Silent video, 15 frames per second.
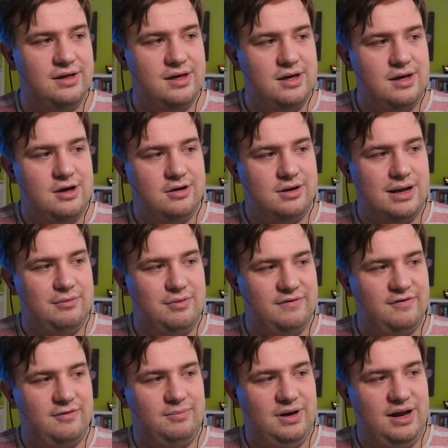Okay, we have a
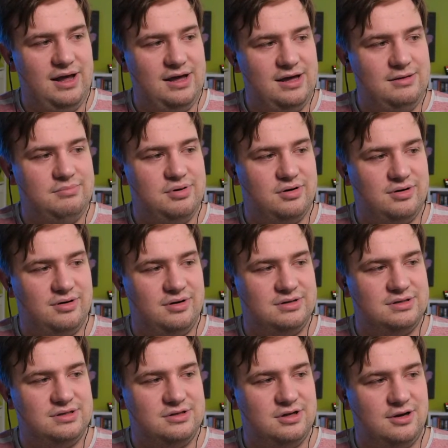play, pause,
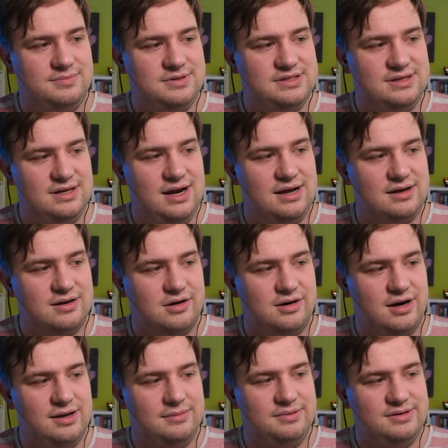stop, select
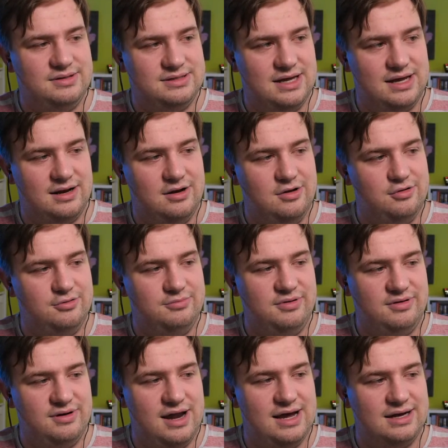clip, set loop,
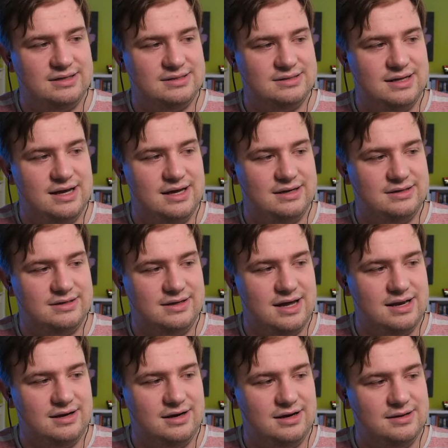next, and get
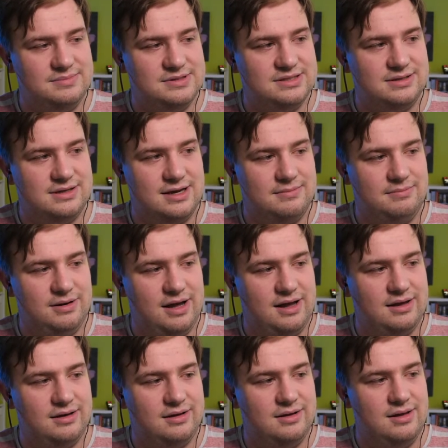clips, get
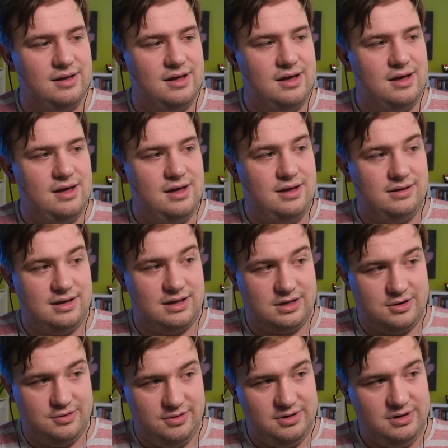player, get
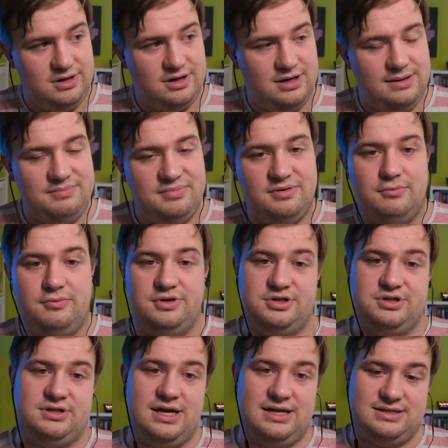current clip, which
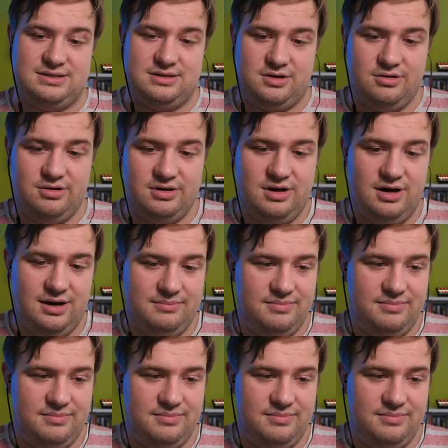gets the current clip,